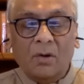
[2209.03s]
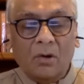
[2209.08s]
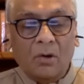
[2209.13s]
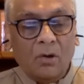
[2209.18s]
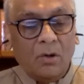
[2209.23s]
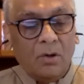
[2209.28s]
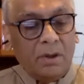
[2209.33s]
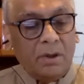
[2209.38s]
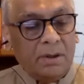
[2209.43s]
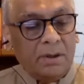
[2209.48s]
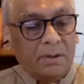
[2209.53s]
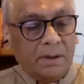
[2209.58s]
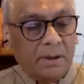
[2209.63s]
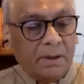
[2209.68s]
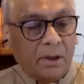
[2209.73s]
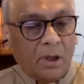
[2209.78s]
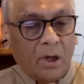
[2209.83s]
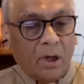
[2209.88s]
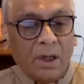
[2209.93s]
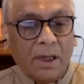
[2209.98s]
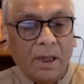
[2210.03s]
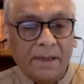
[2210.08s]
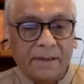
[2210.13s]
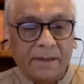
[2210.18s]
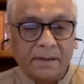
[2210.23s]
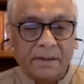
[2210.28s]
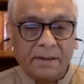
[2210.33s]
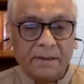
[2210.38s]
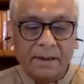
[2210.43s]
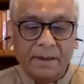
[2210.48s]
all
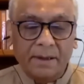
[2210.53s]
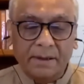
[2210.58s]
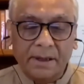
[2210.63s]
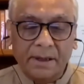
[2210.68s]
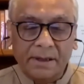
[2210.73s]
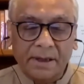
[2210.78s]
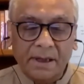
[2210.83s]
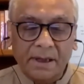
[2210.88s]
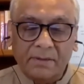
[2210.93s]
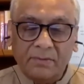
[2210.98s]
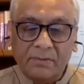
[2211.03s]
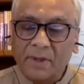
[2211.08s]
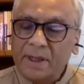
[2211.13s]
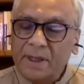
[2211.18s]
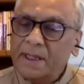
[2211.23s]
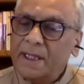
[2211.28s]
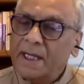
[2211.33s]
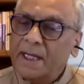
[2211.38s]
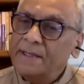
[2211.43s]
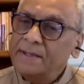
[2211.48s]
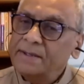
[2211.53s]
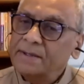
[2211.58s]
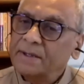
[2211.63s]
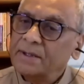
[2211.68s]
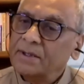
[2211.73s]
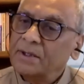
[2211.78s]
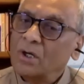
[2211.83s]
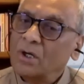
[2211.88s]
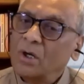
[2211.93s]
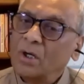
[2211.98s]
knowledge, this is very
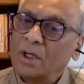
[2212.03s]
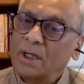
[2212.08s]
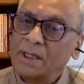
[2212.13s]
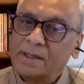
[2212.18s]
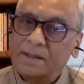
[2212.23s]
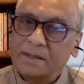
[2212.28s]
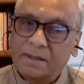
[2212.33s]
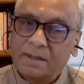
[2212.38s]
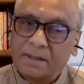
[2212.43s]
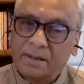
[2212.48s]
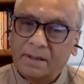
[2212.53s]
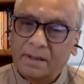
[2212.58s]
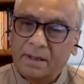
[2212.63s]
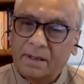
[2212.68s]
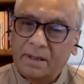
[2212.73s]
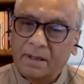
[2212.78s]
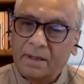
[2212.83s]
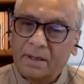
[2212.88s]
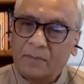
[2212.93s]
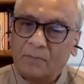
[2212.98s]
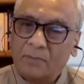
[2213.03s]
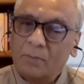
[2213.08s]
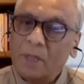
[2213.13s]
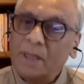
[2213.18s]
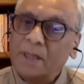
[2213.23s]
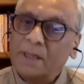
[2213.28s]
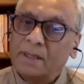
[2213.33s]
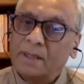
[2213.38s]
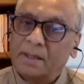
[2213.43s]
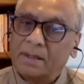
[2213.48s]
ancient knowledge,
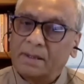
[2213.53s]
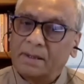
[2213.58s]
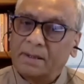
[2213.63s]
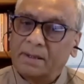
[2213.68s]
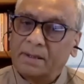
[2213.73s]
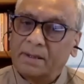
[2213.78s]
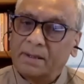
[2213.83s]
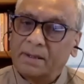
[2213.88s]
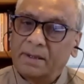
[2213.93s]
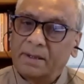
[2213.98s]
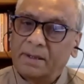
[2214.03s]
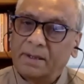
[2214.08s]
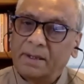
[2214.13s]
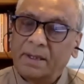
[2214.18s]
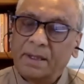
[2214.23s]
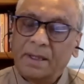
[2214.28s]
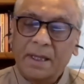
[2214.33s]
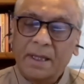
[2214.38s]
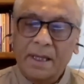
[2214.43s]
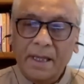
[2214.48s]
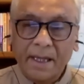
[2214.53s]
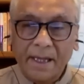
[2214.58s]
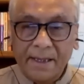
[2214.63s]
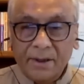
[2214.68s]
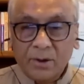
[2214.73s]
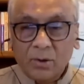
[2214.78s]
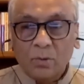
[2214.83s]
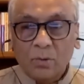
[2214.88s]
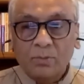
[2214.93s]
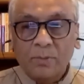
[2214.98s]
but
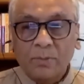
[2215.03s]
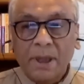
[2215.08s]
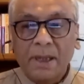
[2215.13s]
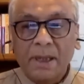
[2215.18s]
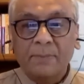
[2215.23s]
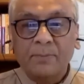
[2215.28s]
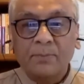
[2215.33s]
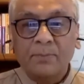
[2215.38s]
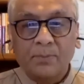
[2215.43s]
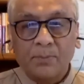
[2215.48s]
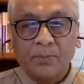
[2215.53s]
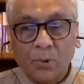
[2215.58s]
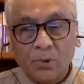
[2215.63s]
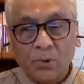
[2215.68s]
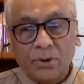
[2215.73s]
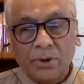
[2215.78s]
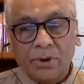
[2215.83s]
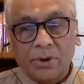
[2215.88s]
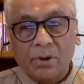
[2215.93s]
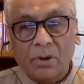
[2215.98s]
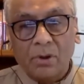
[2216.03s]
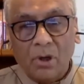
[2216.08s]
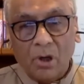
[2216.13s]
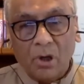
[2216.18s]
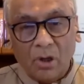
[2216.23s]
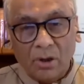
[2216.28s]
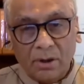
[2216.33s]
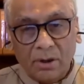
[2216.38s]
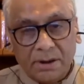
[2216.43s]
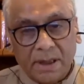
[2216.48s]
it should be put
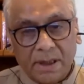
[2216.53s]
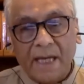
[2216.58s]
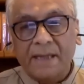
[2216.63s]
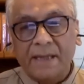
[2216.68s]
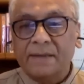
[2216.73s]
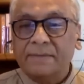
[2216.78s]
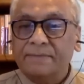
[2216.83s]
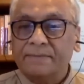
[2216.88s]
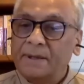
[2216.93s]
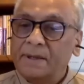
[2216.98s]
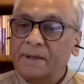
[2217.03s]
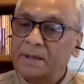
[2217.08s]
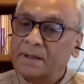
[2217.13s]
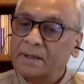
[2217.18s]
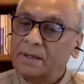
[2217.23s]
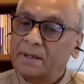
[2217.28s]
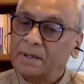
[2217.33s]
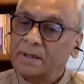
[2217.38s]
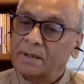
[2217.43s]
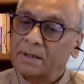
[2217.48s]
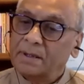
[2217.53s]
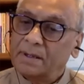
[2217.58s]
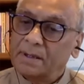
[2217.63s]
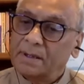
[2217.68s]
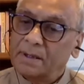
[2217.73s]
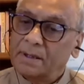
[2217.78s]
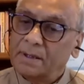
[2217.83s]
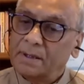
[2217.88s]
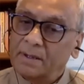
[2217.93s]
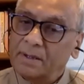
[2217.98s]
on scientific
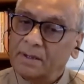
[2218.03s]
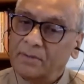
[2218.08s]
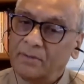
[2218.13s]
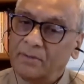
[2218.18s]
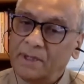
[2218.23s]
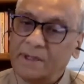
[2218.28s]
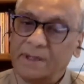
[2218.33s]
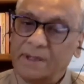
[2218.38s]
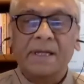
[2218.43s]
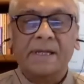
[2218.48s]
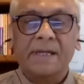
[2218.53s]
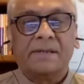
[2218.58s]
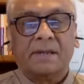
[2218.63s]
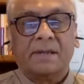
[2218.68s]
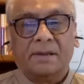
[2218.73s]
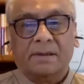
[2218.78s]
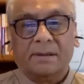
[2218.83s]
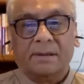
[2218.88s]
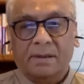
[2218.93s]
validation.